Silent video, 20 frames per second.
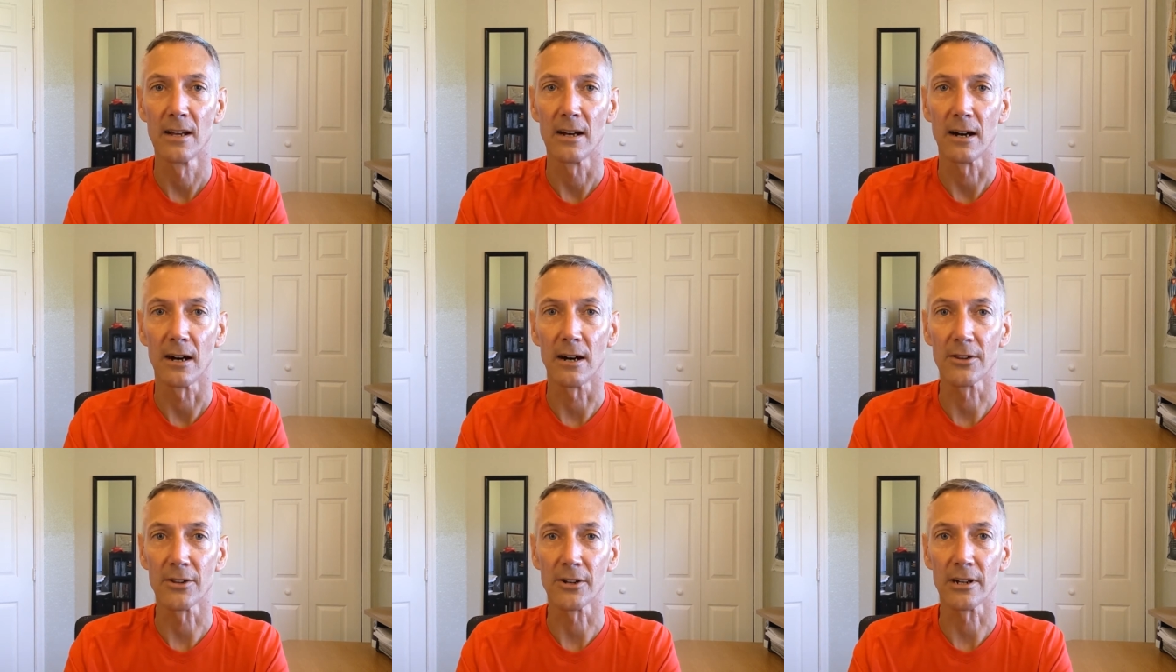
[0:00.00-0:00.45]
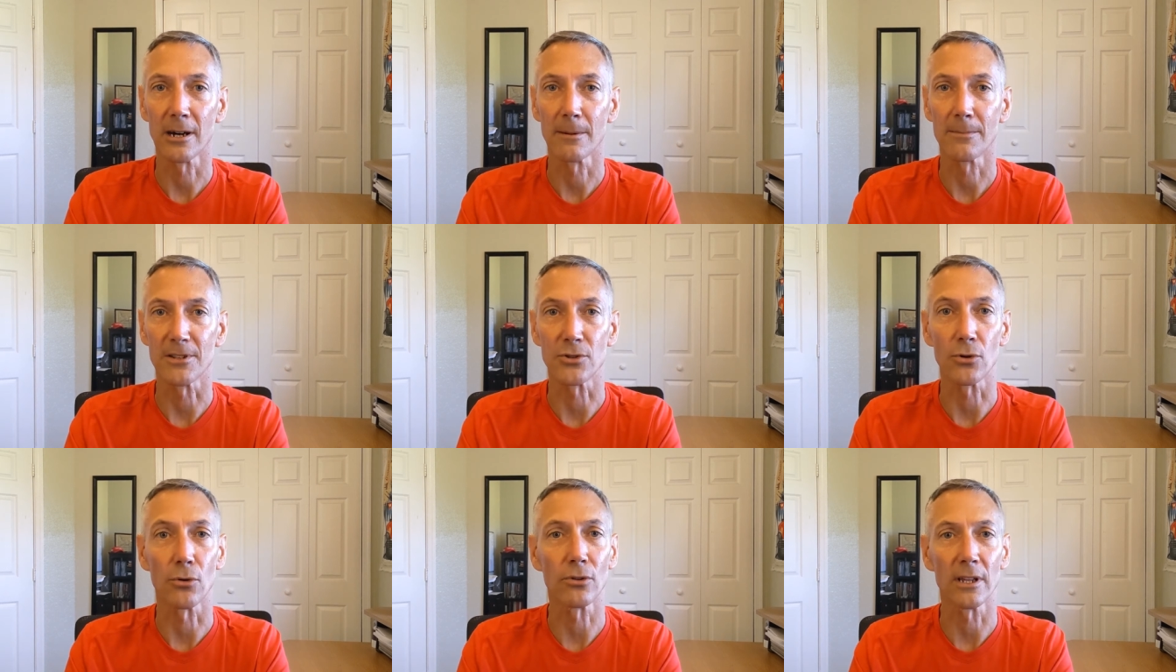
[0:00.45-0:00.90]
Other
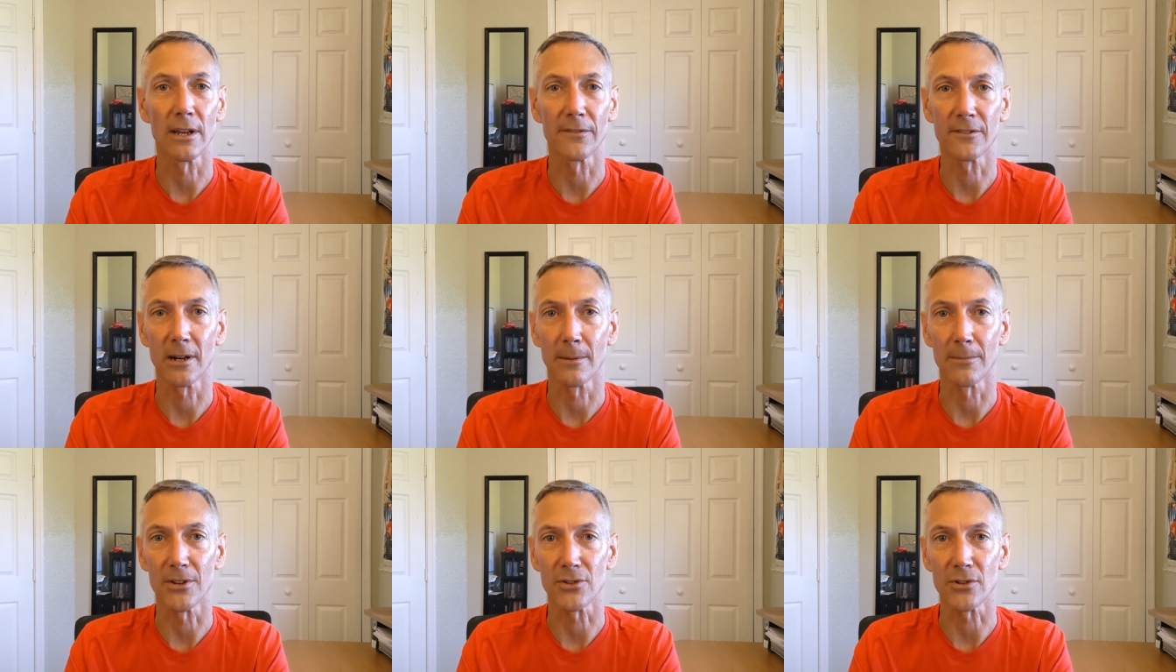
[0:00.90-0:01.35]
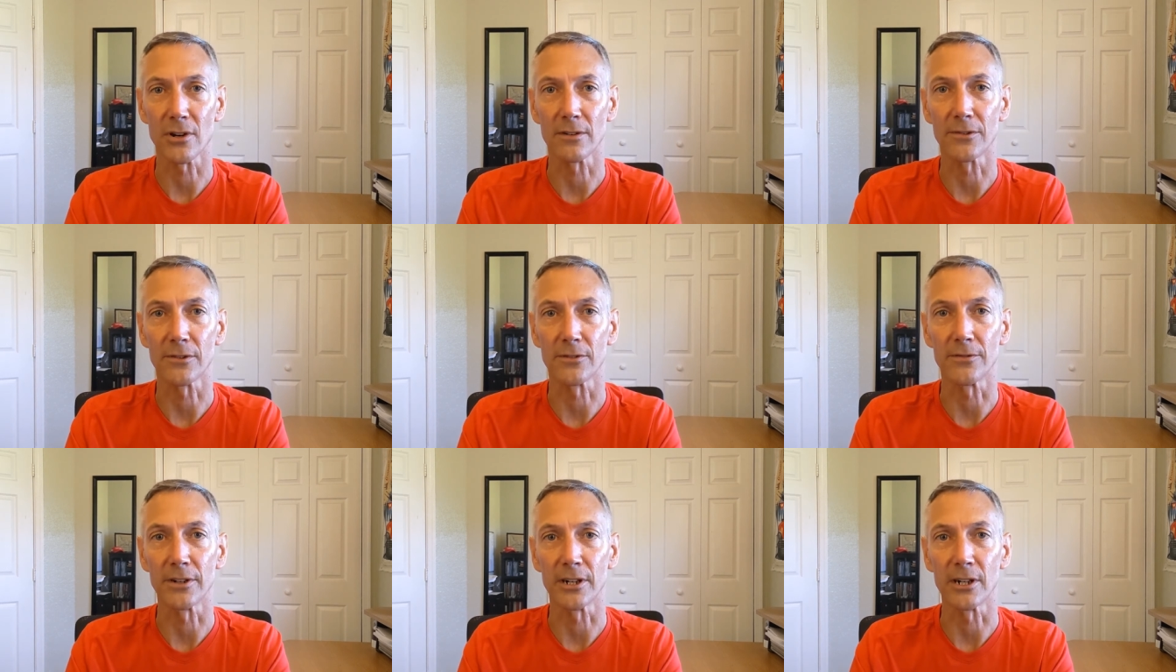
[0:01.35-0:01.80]
companies, whole life companies,
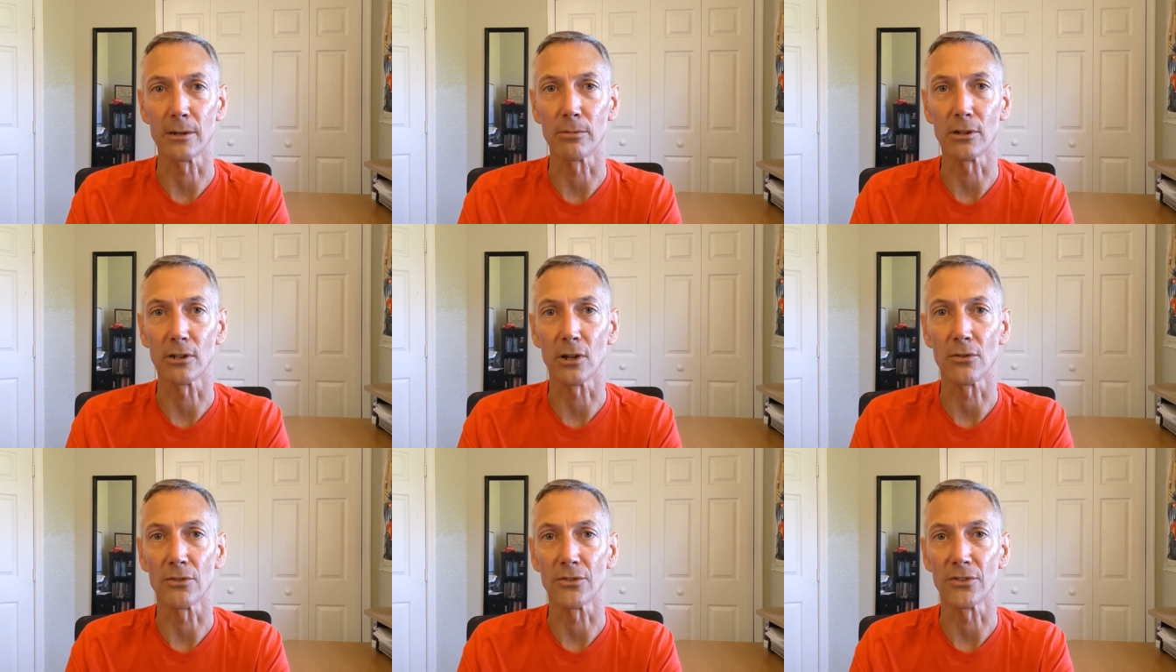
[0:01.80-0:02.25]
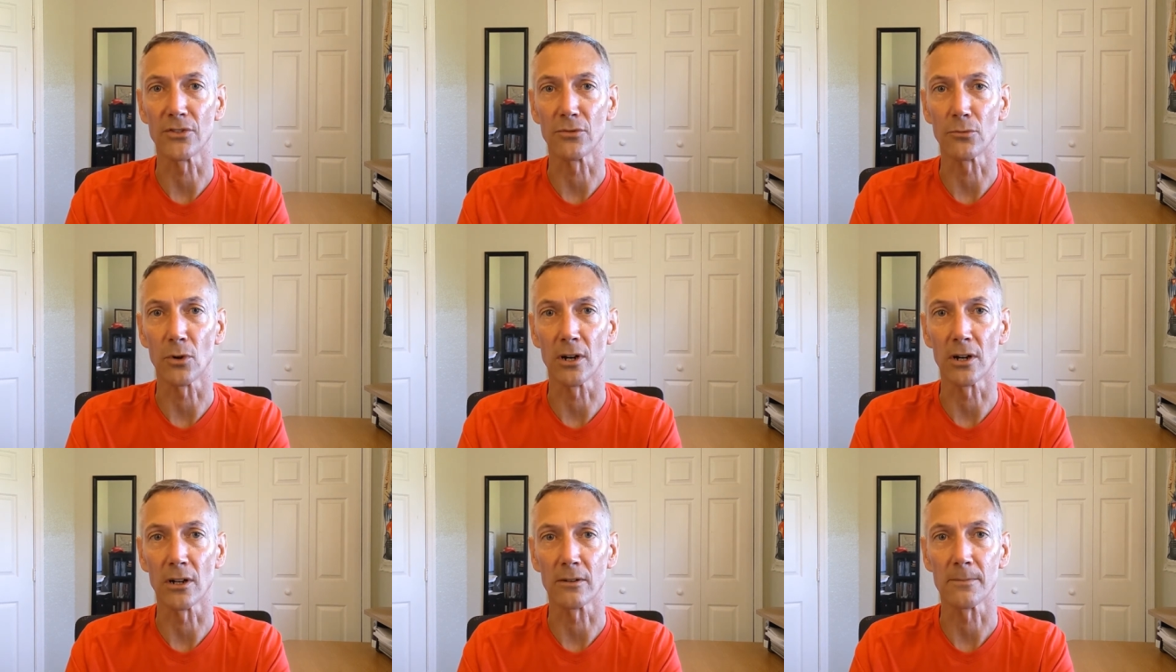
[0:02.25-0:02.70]
offer variable loans as
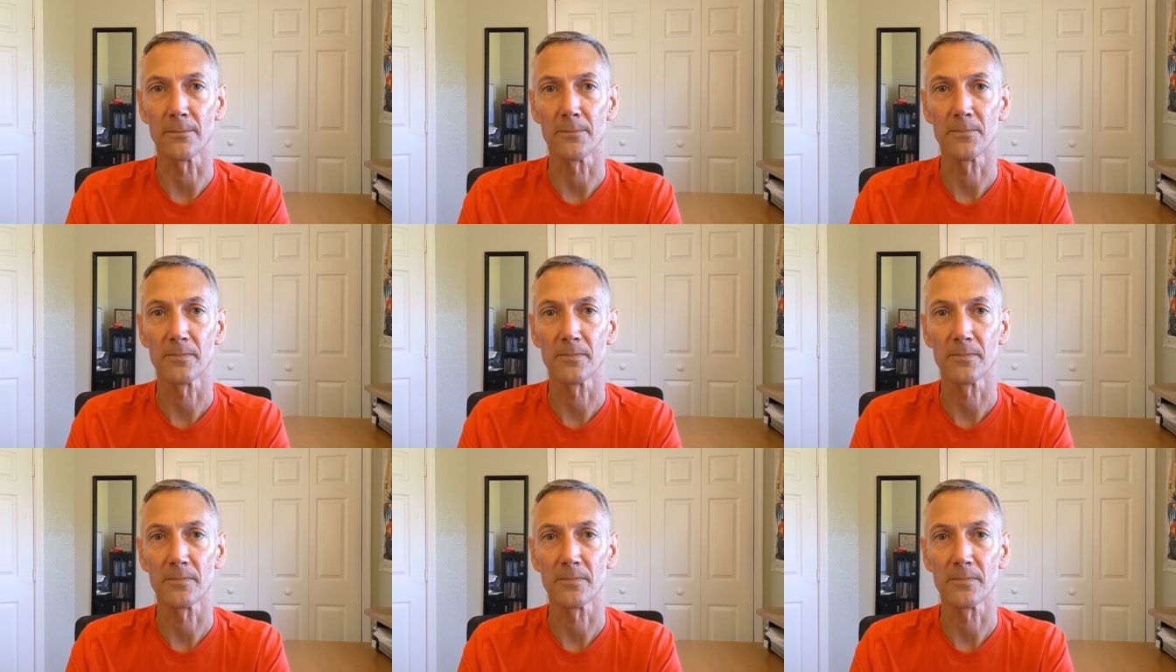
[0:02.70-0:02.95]
well.